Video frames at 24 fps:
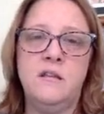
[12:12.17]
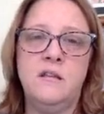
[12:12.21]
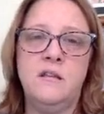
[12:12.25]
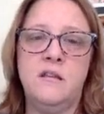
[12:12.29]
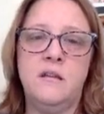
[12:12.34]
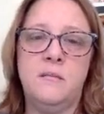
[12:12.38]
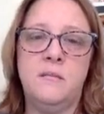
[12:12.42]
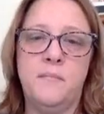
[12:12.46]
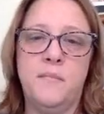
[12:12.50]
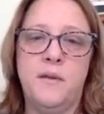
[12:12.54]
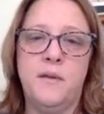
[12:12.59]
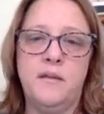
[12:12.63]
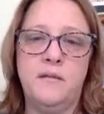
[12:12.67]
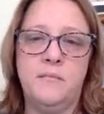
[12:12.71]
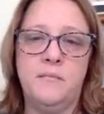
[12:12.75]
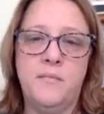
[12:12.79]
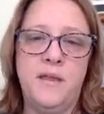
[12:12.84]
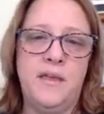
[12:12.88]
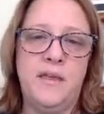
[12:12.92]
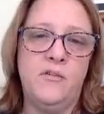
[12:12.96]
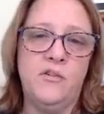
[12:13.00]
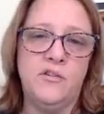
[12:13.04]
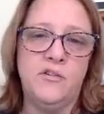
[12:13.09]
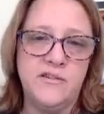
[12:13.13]
It
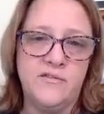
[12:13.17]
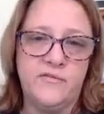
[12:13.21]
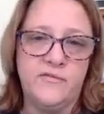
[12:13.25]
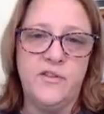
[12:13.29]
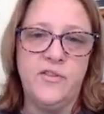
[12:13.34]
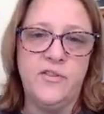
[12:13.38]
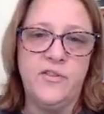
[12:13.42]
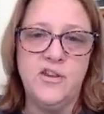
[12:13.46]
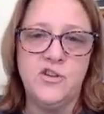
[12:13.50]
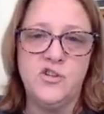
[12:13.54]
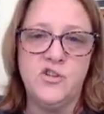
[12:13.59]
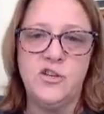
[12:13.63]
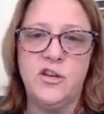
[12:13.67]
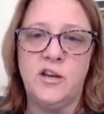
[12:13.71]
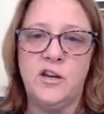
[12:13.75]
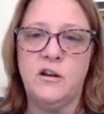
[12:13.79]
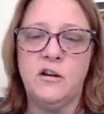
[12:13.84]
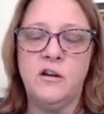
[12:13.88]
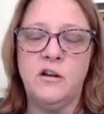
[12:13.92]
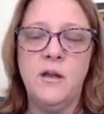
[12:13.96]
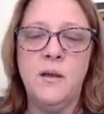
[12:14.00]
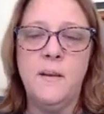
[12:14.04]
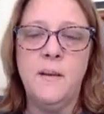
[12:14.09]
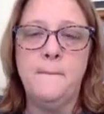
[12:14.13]
may look different this
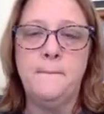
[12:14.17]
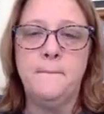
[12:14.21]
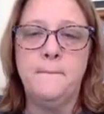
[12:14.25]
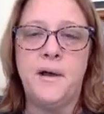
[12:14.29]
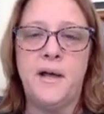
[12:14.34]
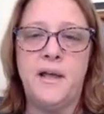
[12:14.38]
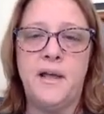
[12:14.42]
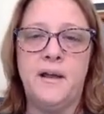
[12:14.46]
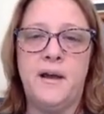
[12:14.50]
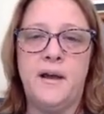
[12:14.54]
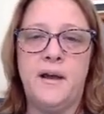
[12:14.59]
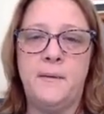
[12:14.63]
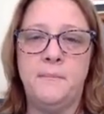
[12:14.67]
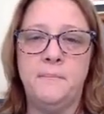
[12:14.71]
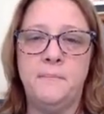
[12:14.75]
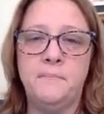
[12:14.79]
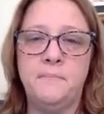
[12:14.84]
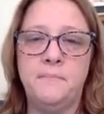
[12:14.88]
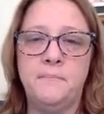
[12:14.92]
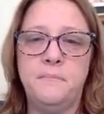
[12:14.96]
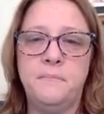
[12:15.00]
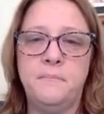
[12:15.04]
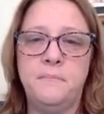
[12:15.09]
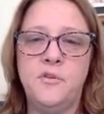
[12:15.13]
year, but
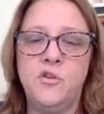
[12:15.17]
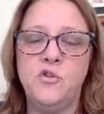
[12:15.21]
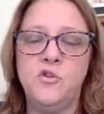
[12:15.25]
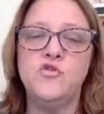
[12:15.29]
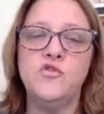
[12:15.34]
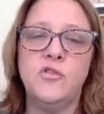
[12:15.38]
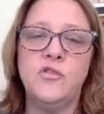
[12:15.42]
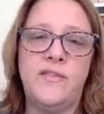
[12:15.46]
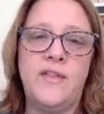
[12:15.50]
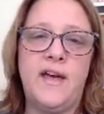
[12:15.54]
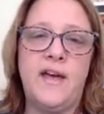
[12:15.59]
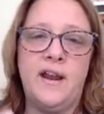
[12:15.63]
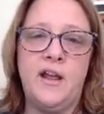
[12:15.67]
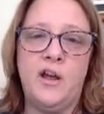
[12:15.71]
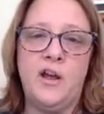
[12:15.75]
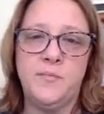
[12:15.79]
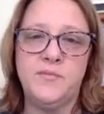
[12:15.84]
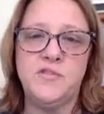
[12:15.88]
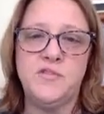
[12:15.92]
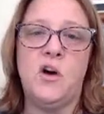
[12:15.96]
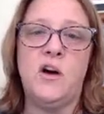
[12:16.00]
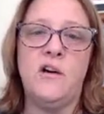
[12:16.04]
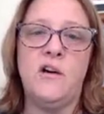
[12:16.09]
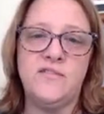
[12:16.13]
usually that
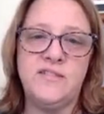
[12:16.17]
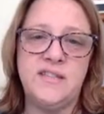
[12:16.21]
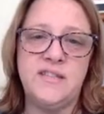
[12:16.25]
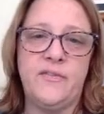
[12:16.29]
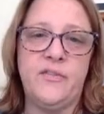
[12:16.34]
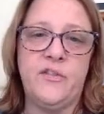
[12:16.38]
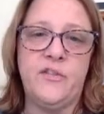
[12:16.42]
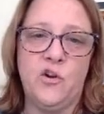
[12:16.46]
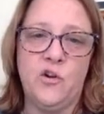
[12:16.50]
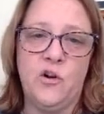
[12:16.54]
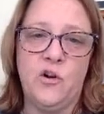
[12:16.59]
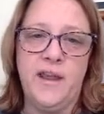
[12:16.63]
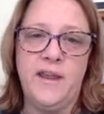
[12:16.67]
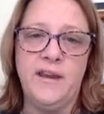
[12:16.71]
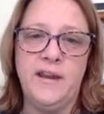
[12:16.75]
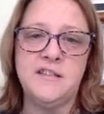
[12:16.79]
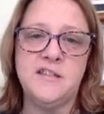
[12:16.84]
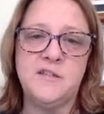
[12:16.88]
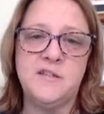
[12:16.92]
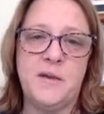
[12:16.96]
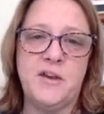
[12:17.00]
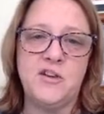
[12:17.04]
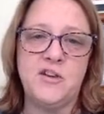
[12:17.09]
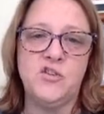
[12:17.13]
helps offset the grade,
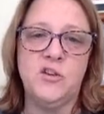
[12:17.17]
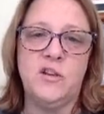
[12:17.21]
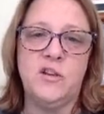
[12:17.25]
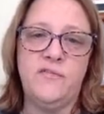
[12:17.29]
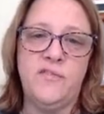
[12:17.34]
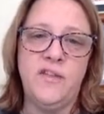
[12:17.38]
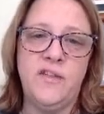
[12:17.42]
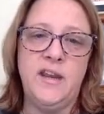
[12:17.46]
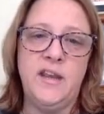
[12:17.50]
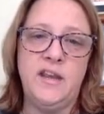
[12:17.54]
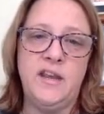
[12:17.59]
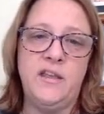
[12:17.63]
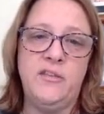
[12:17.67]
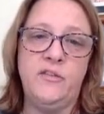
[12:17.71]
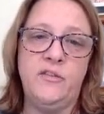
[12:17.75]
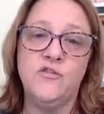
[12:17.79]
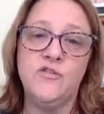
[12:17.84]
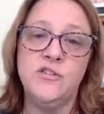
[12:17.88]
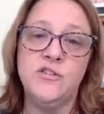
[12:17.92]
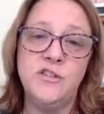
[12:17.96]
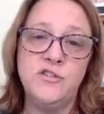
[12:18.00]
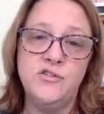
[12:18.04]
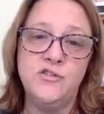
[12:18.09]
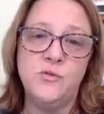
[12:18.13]
especially if they either
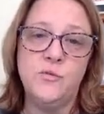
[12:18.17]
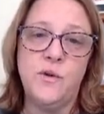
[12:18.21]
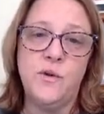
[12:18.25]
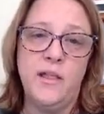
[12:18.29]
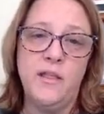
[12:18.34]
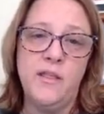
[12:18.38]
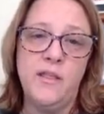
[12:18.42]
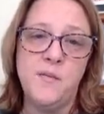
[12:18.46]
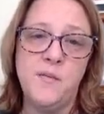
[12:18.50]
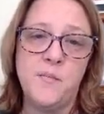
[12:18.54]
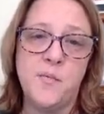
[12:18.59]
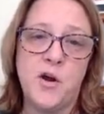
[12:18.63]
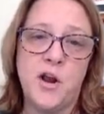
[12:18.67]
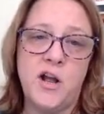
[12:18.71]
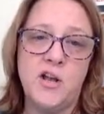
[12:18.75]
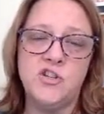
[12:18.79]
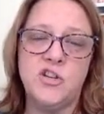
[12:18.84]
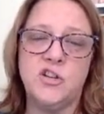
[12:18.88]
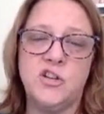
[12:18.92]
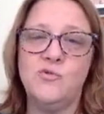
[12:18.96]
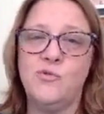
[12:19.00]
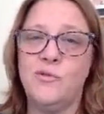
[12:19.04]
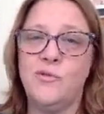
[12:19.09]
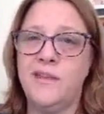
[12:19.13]
didn't do well on the
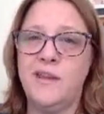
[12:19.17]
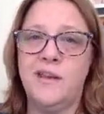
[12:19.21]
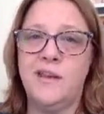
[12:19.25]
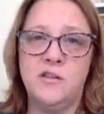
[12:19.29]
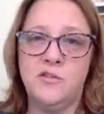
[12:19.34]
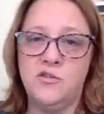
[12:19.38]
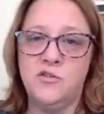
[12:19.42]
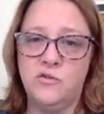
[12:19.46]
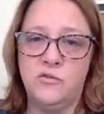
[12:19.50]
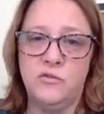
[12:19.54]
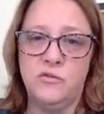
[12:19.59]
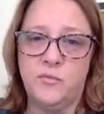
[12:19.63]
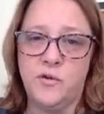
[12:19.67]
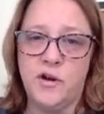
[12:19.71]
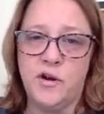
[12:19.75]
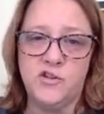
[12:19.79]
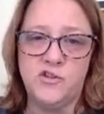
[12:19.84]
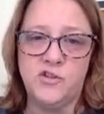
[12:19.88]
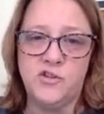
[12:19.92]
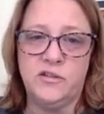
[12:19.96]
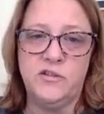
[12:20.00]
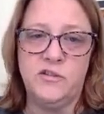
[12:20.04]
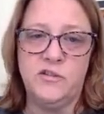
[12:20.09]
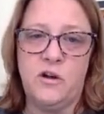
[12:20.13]
project or they didn't do the
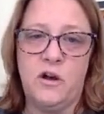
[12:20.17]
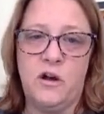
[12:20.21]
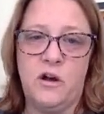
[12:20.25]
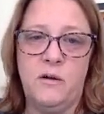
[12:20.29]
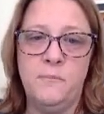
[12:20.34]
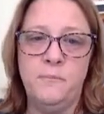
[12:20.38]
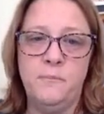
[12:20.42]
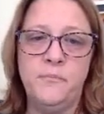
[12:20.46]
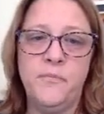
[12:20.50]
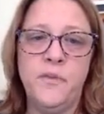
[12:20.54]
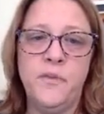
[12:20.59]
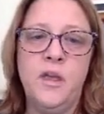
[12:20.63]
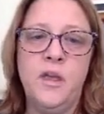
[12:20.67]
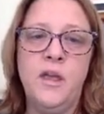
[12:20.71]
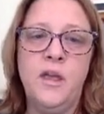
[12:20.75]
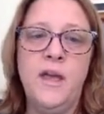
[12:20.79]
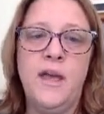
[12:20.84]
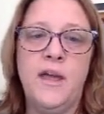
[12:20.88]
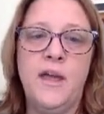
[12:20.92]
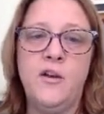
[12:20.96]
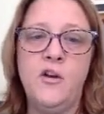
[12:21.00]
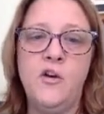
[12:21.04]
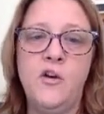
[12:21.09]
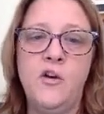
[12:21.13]
project at all.
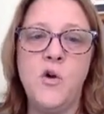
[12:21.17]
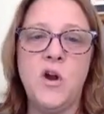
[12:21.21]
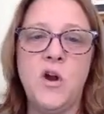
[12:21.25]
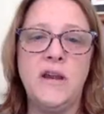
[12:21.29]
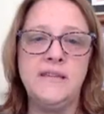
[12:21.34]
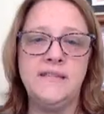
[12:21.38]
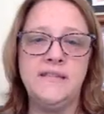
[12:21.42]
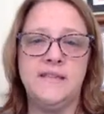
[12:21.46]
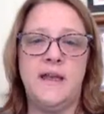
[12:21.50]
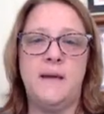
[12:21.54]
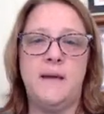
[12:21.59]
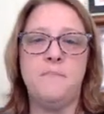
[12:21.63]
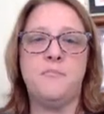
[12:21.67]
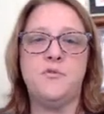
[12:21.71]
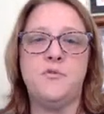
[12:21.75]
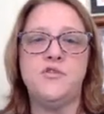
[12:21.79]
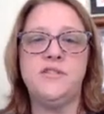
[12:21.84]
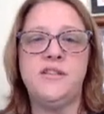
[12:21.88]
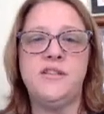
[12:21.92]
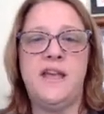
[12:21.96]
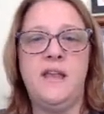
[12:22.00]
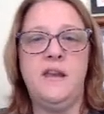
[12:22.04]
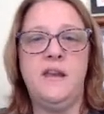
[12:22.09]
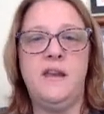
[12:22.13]
And homework is
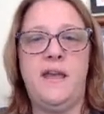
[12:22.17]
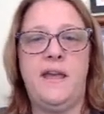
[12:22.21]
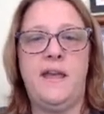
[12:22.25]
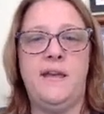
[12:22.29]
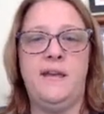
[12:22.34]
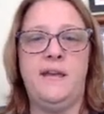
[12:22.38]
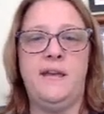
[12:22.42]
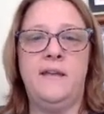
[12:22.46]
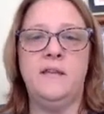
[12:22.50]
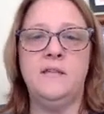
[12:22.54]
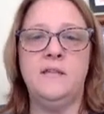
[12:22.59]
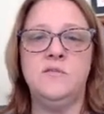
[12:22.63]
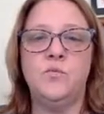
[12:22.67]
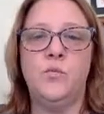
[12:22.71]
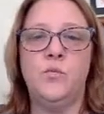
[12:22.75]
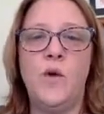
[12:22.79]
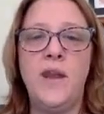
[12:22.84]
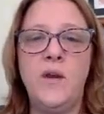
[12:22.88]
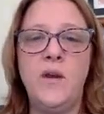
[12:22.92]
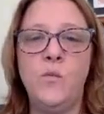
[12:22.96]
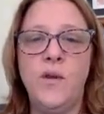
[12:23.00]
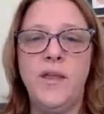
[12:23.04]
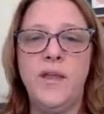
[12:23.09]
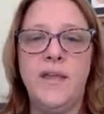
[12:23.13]
10%. And
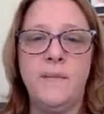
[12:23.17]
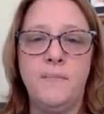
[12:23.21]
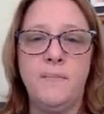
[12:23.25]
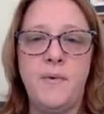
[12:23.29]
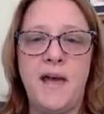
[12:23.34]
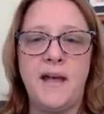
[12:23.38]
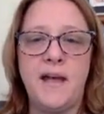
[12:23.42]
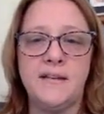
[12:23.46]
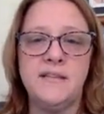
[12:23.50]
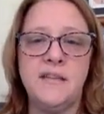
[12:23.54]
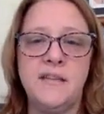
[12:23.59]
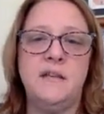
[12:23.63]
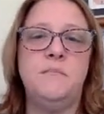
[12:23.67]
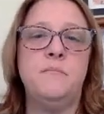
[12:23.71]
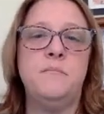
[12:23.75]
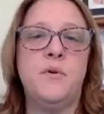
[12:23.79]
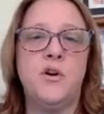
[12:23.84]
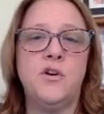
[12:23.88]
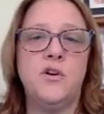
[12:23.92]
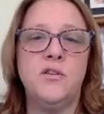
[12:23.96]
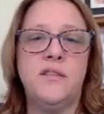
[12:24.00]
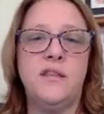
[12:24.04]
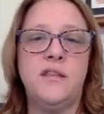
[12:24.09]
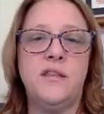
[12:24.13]
when we get back to
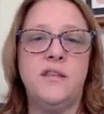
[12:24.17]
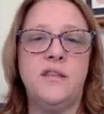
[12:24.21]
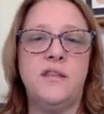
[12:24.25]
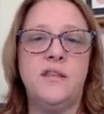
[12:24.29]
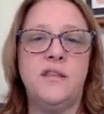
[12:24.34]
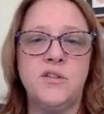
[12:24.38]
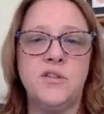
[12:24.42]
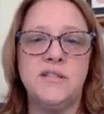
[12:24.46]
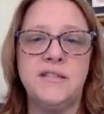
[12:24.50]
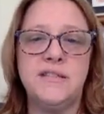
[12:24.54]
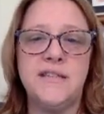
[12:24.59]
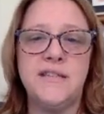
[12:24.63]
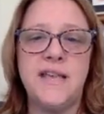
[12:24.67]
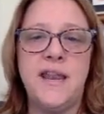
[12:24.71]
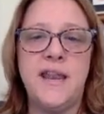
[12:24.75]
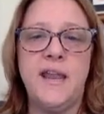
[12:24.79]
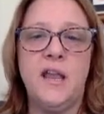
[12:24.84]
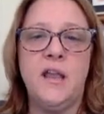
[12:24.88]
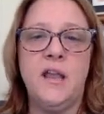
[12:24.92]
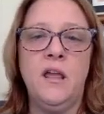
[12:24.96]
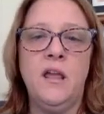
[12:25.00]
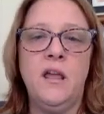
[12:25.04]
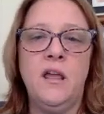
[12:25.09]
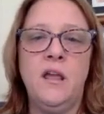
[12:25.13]
the in-person
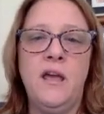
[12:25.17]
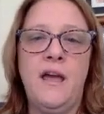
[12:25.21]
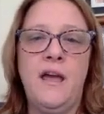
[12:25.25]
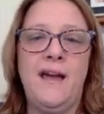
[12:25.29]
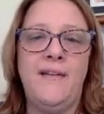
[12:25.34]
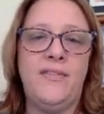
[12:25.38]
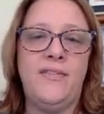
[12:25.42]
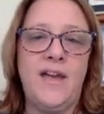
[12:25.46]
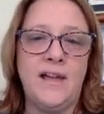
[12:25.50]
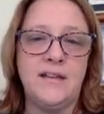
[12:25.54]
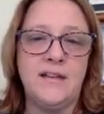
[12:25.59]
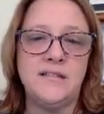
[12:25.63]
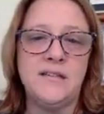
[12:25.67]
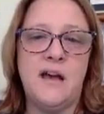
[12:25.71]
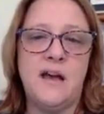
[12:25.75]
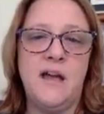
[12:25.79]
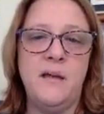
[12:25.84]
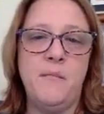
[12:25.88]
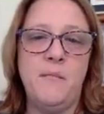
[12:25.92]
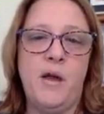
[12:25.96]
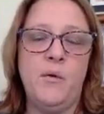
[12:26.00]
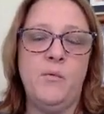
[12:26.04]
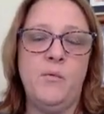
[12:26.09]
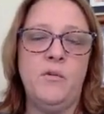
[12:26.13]
setting, at that
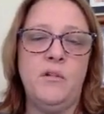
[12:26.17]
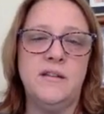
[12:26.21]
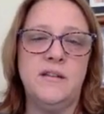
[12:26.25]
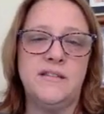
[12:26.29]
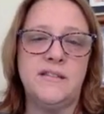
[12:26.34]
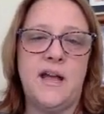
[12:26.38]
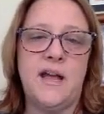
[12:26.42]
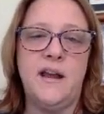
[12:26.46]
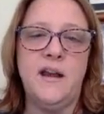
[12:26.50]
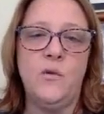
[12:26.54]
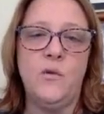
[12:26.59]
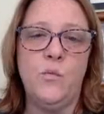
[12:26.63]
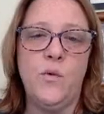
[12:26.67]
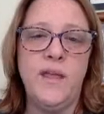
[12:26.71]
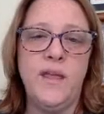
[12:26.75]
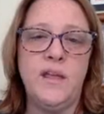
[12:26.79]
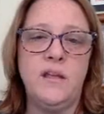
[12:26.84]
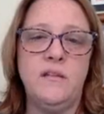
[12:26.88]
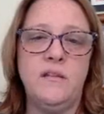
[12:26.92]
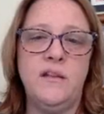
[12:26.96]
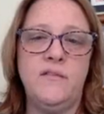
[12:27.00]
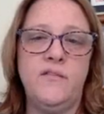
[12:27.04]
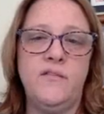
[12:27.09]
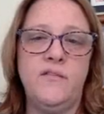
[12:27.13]
time, I will assign it
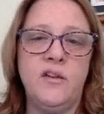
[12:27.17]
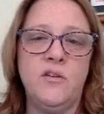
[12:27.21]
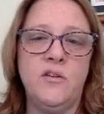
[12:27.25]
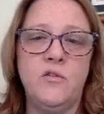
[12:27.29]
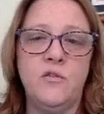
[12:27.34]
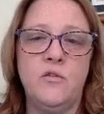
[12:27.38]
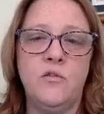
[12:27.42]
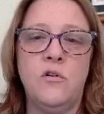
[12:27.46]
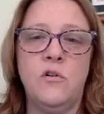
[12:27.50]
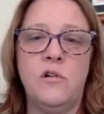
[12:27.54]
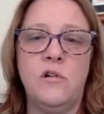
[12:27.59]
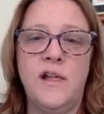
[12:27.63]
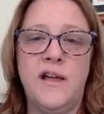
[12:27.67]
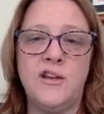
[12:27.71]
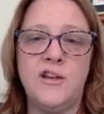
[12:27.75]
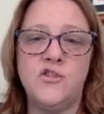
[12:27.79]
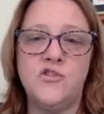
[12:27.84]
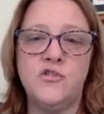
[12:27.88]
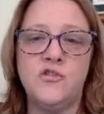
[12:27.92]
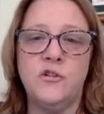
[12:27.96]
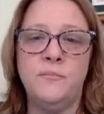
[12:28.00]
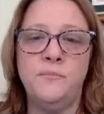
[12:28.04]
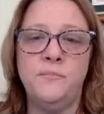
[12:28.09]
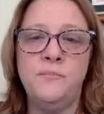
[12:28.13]
weekly via Google
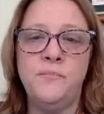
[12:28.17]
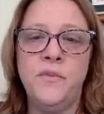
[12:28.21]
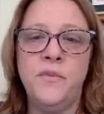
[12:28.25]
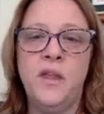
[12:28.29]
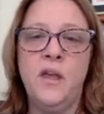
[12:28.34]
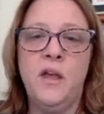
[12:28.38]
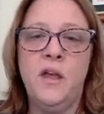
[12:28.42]
Classroom.